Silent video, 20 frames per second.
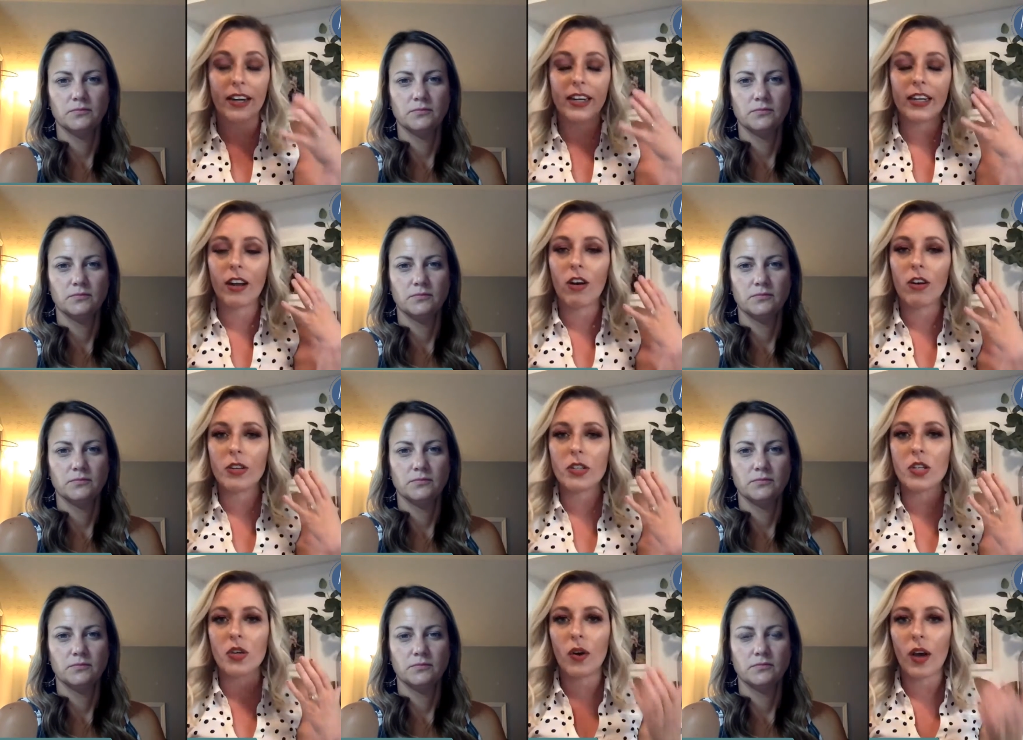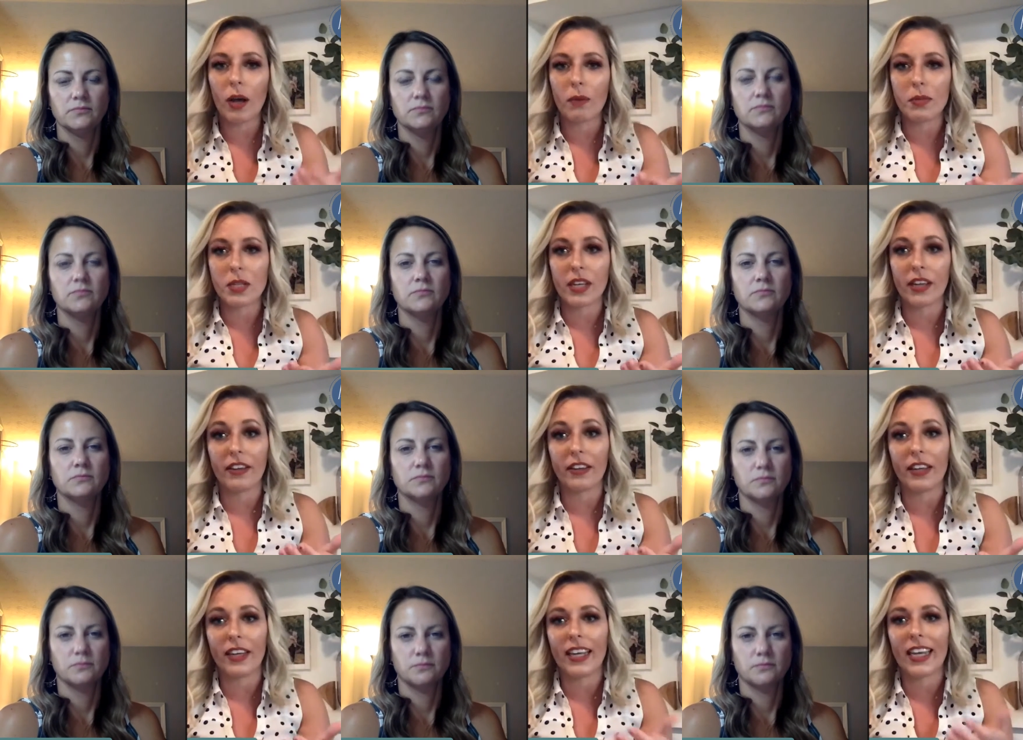Speaker 1: And it also helps
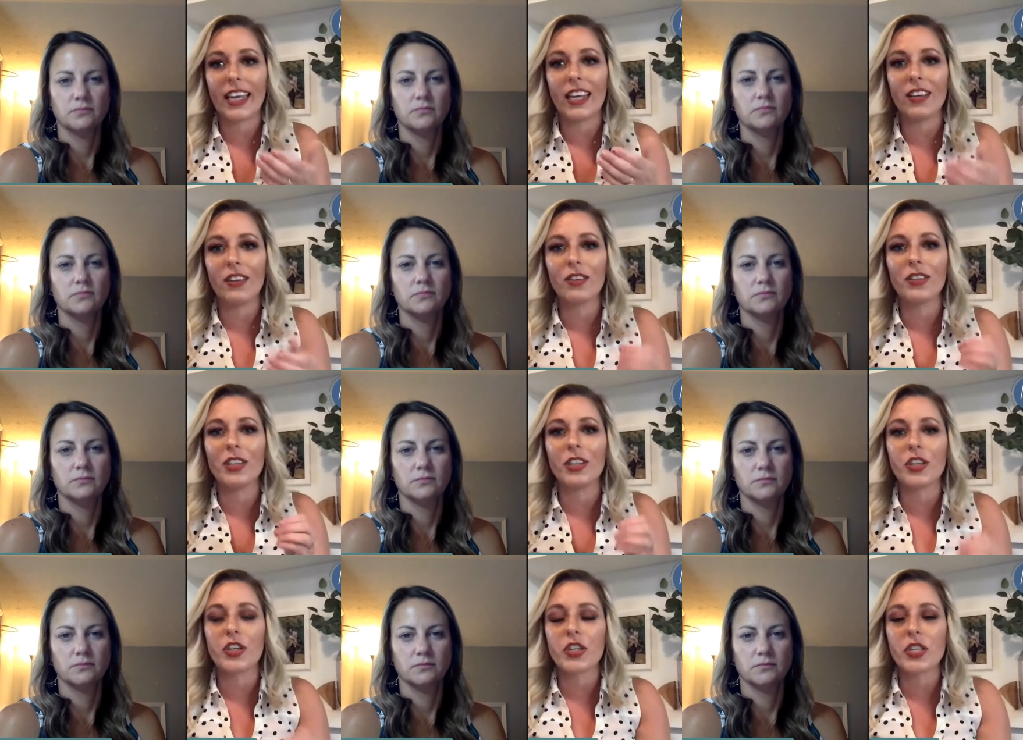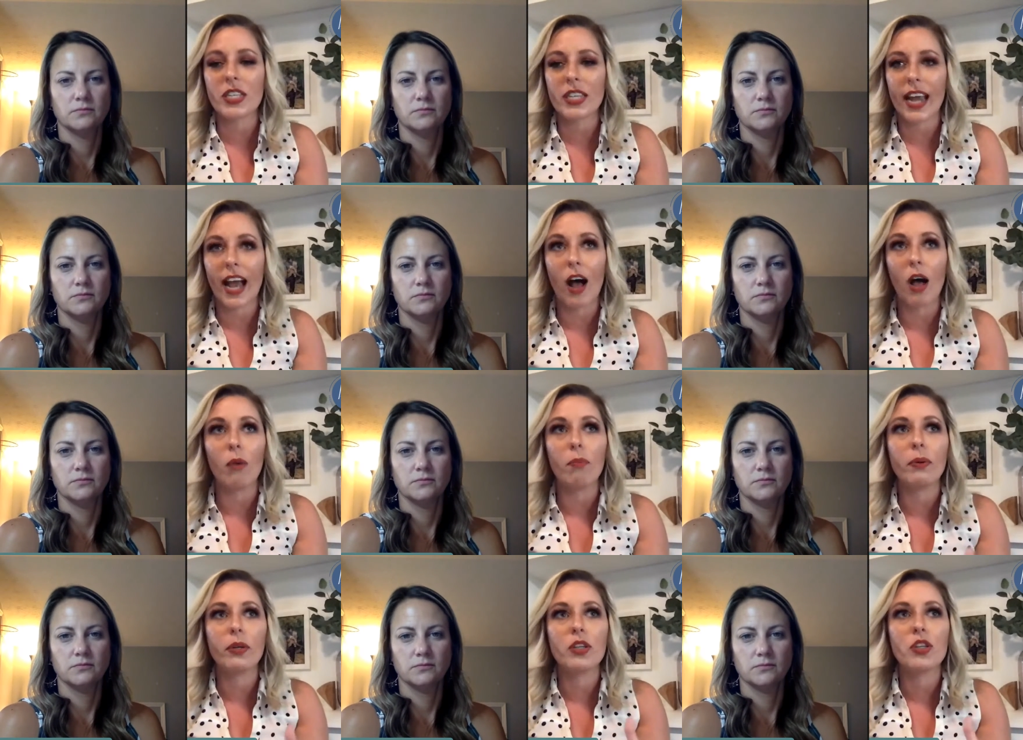heal your
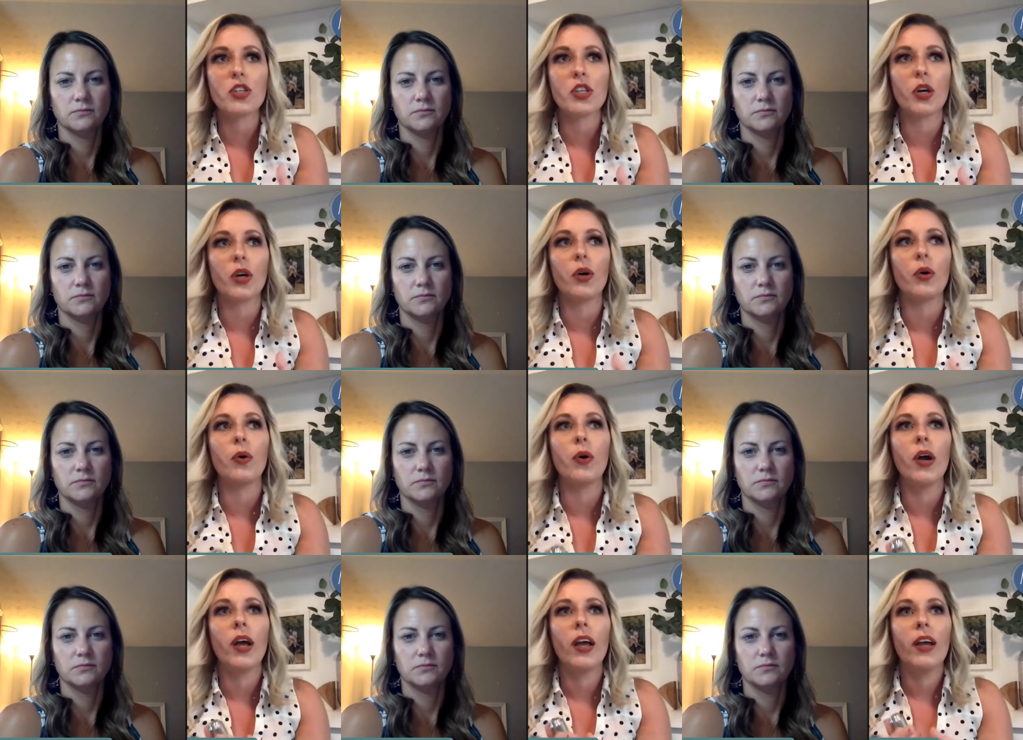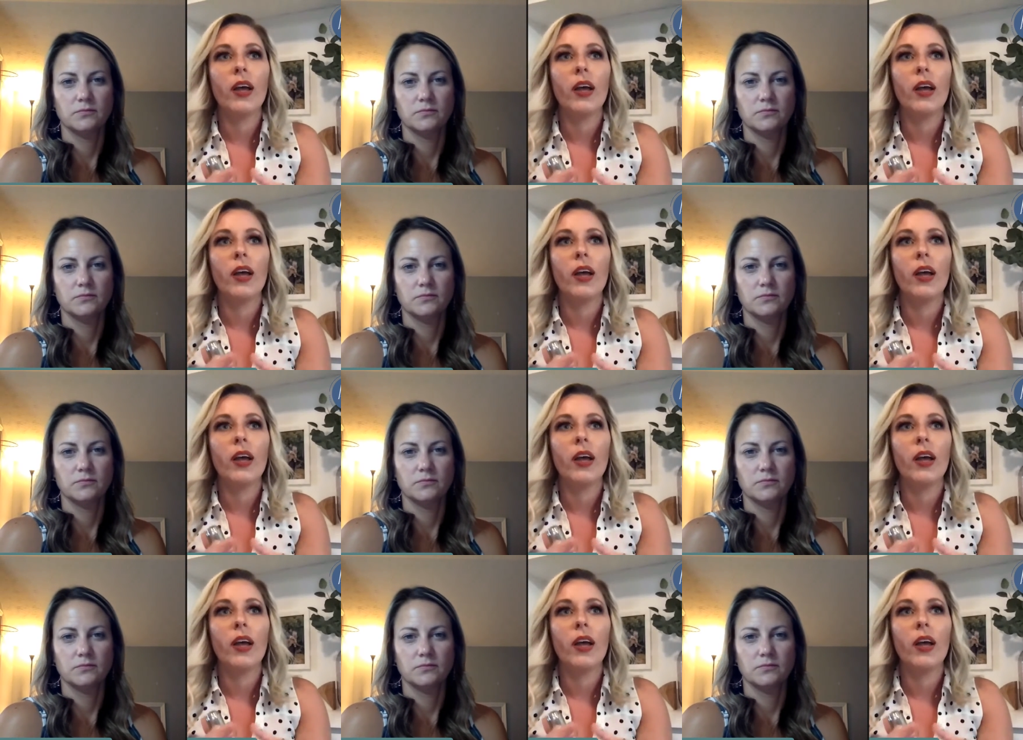scalp. So